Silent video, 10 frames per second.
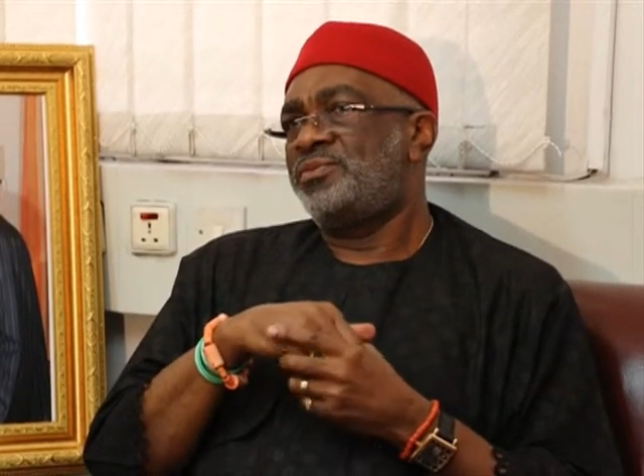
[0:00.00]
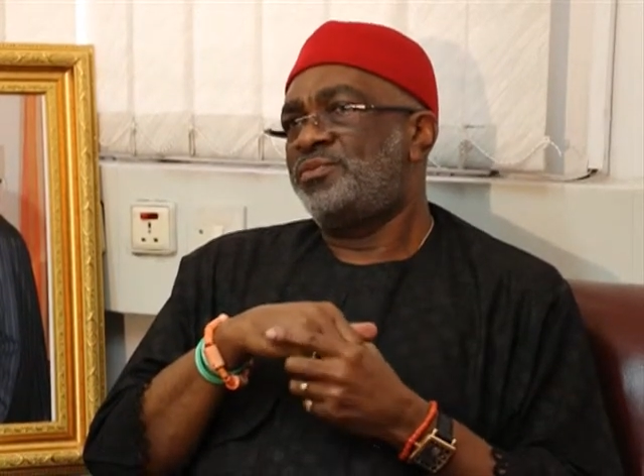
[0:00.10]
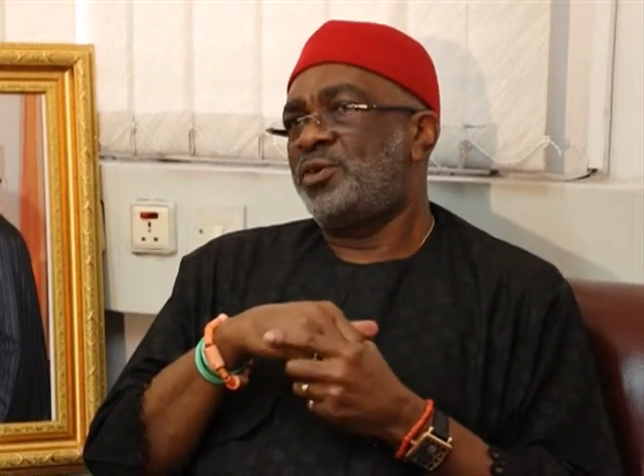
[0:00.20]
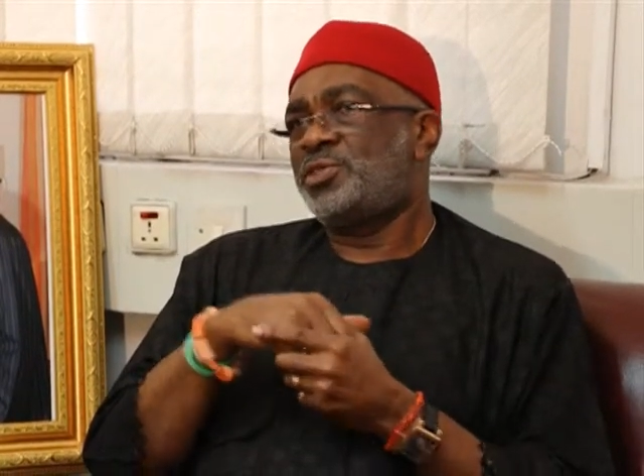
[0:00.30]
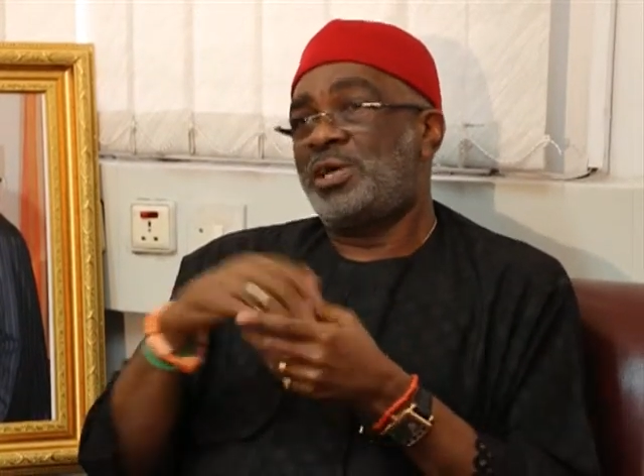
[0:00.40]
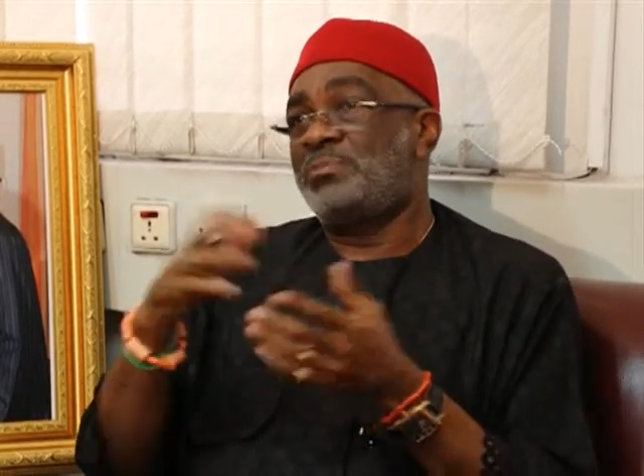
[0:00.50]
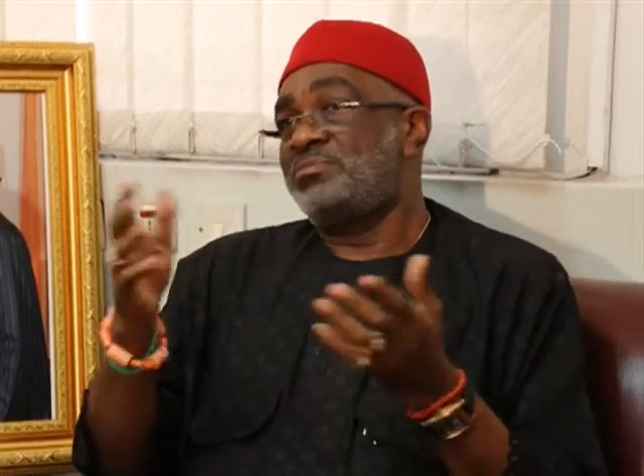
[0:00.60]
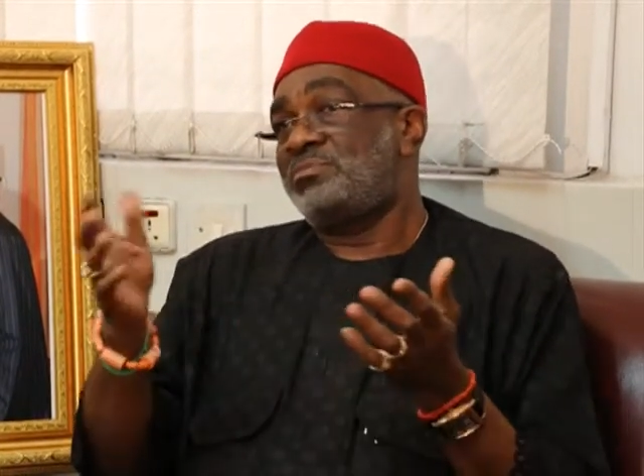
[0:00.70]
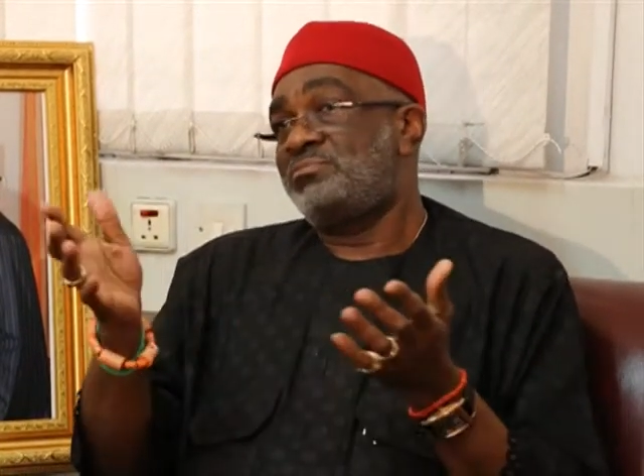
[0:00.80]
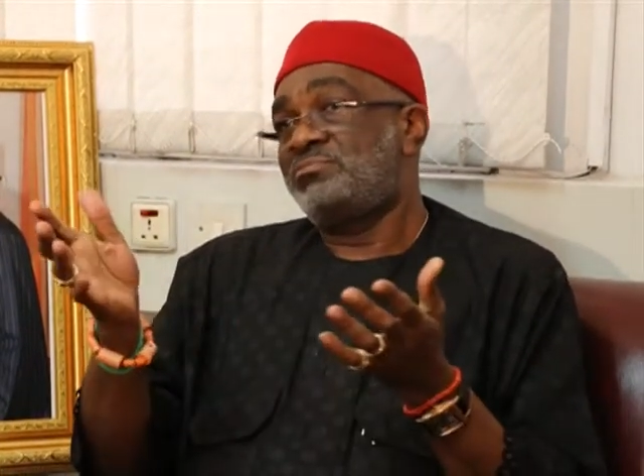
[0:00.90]
for
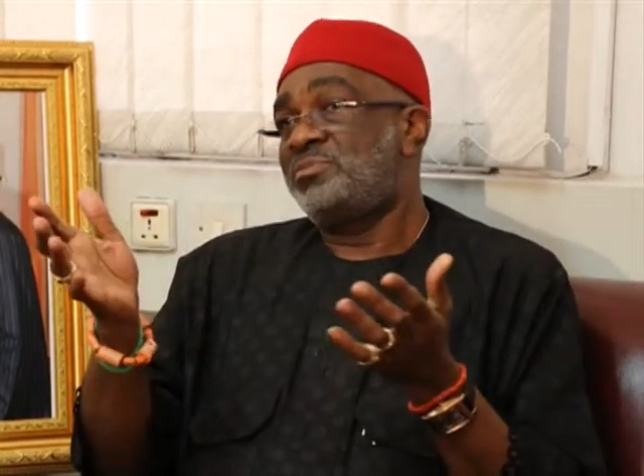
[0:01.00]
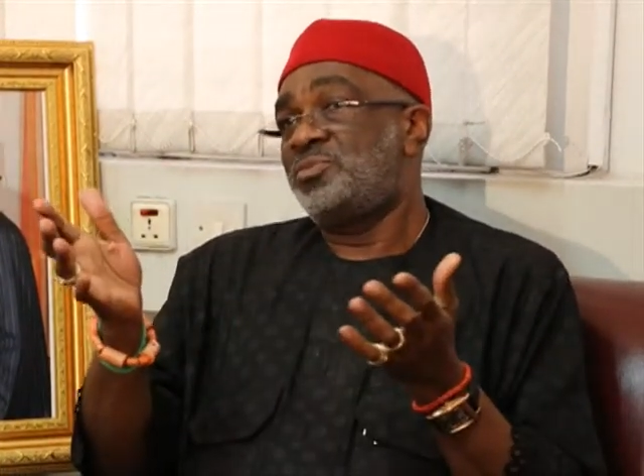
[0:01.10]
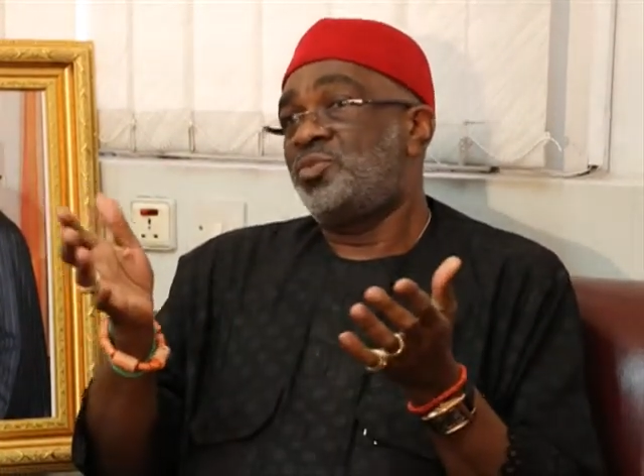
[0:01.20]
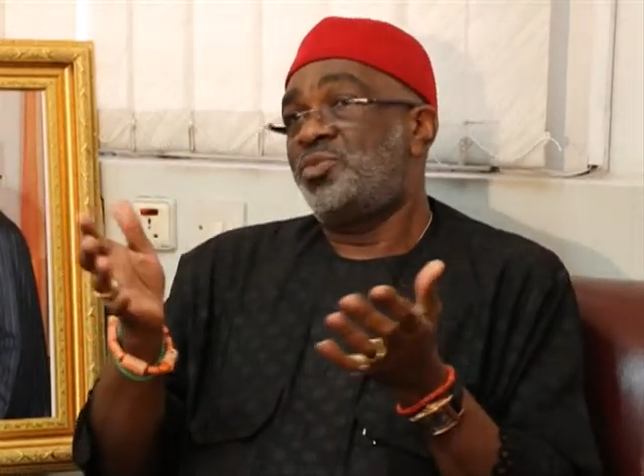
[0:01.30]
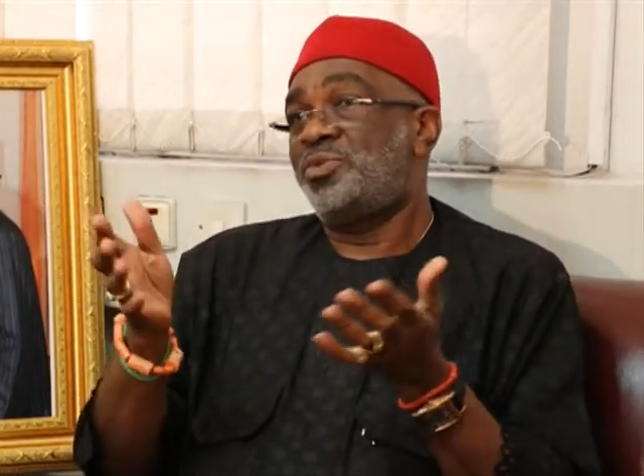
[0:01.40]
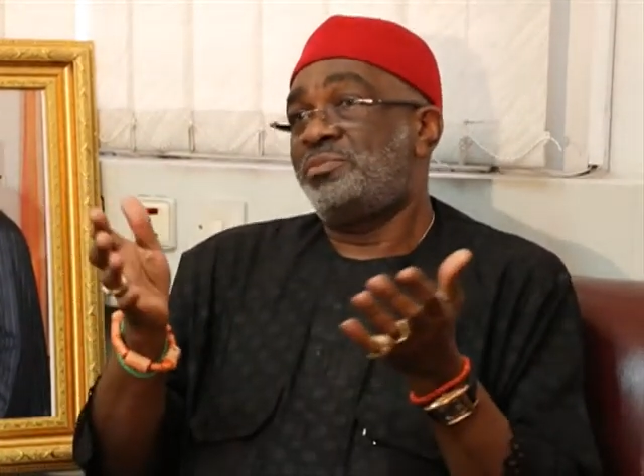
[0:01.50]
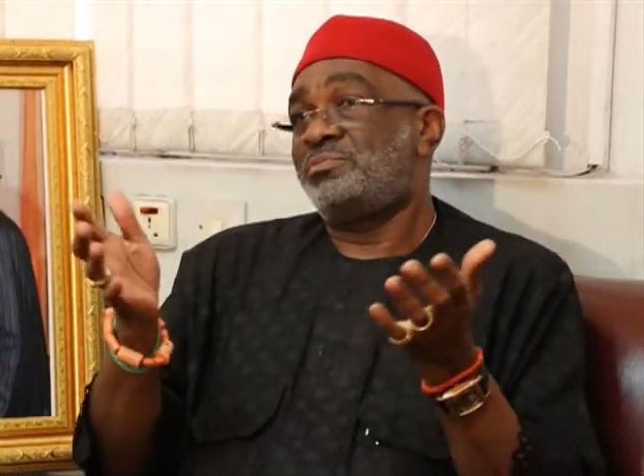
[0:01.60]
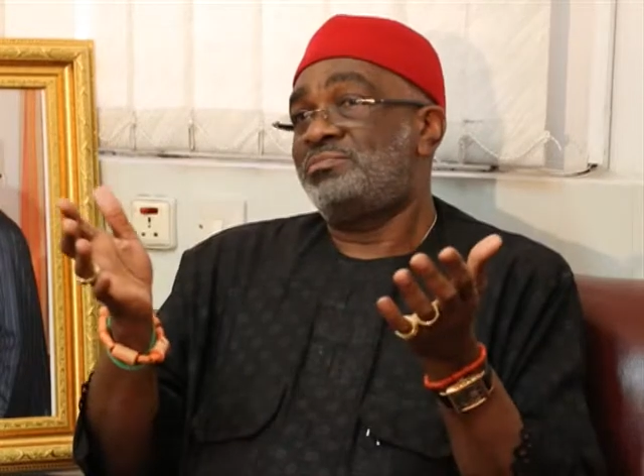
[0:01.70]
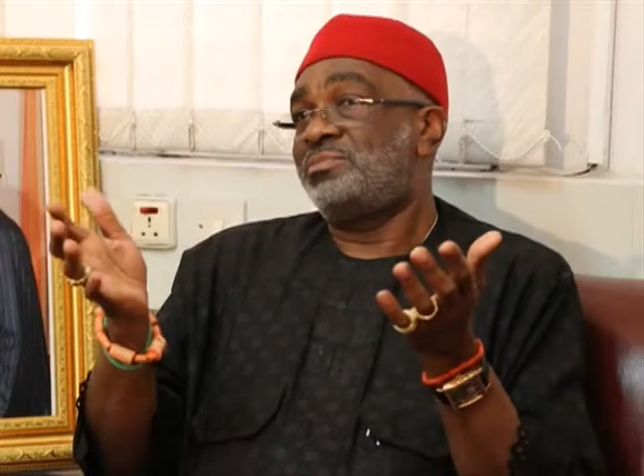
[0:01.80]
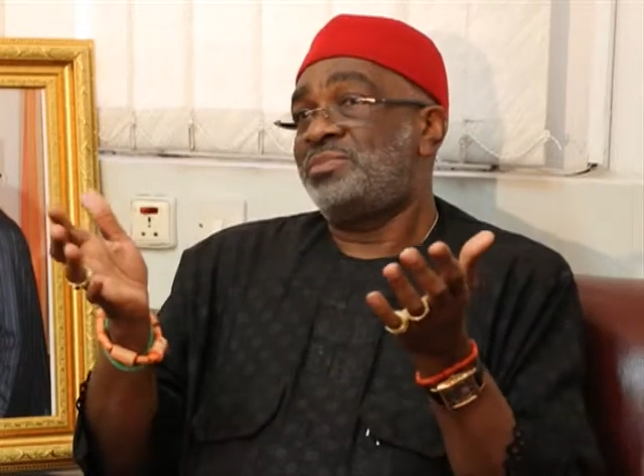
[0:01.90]
some
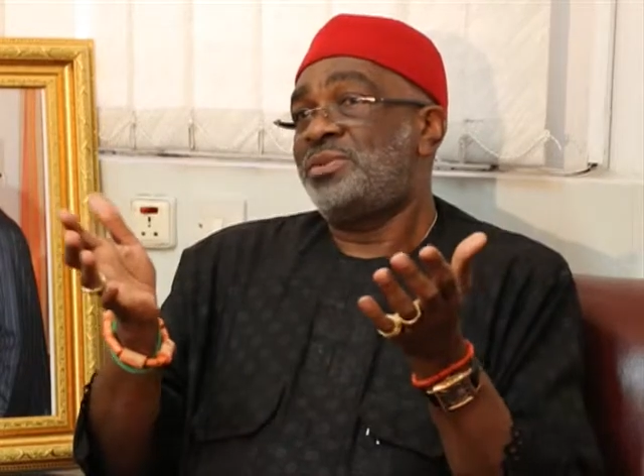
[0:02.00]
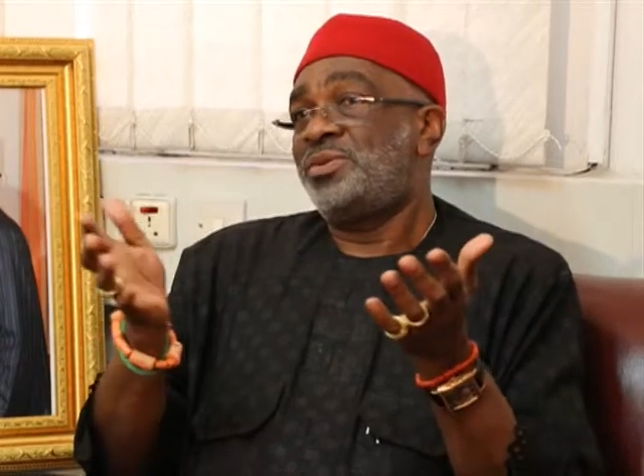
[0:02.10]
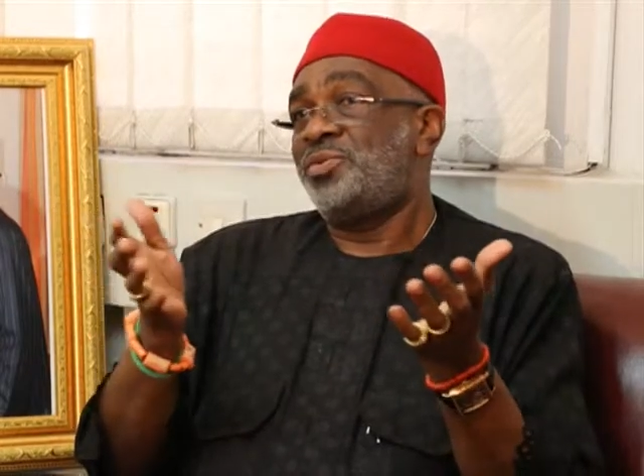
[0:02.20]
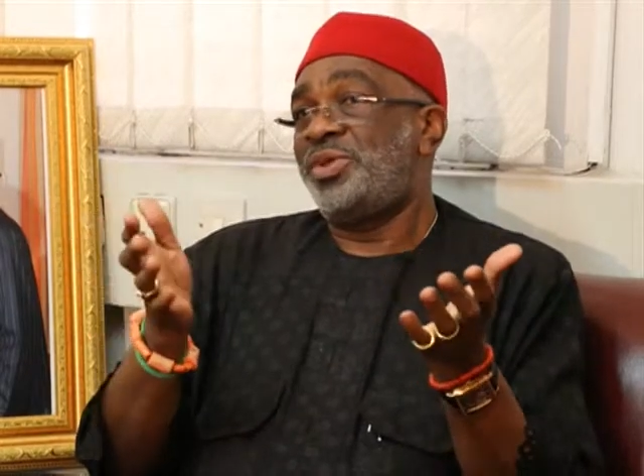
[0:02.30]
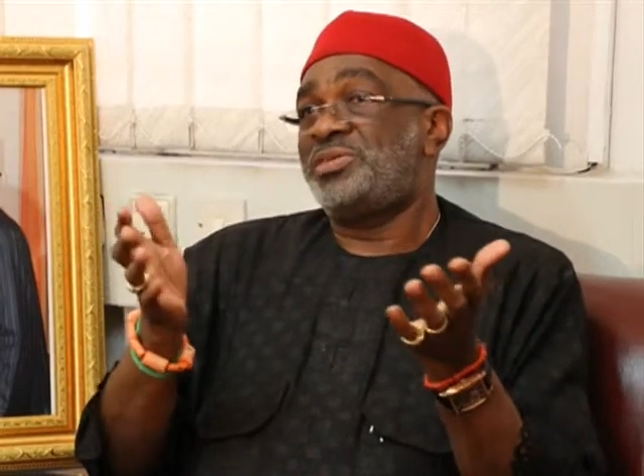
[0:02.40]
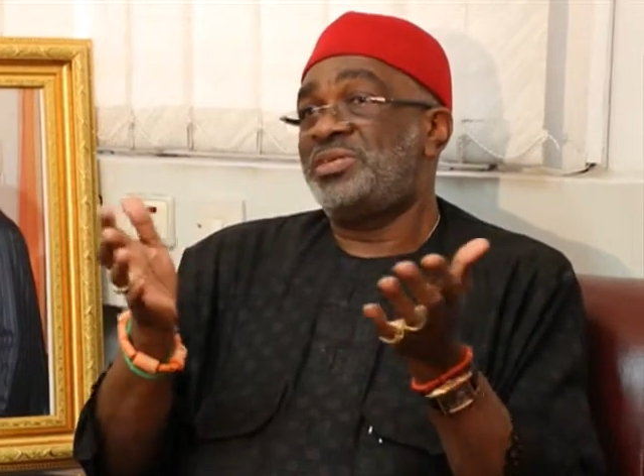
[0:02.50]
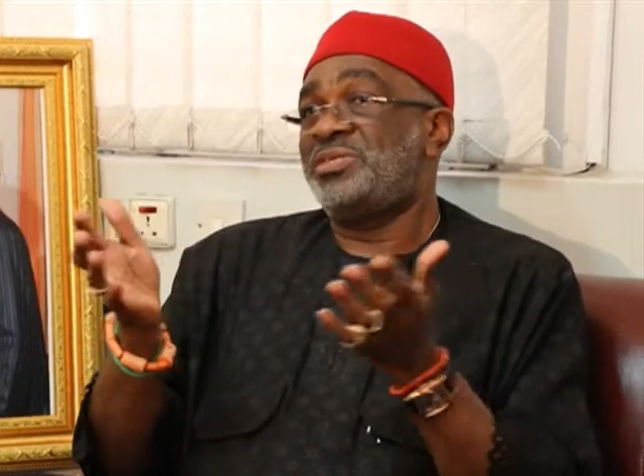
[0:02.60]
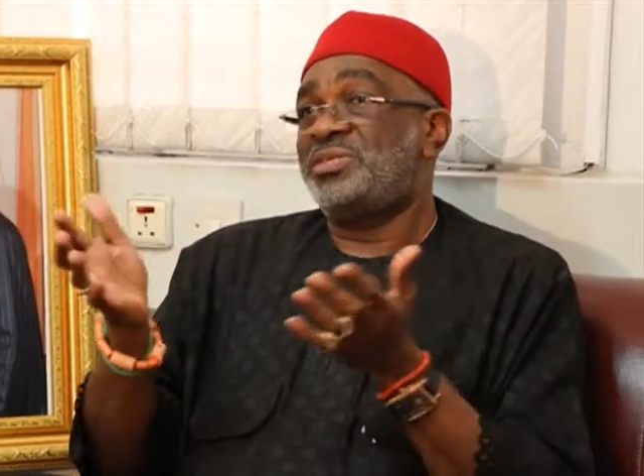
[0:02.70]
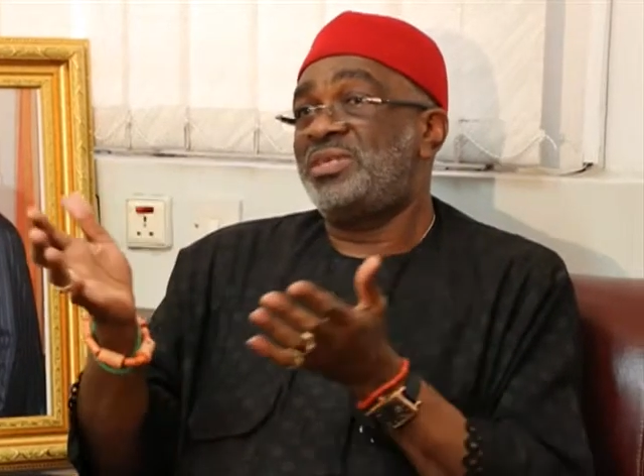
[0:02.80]
reasons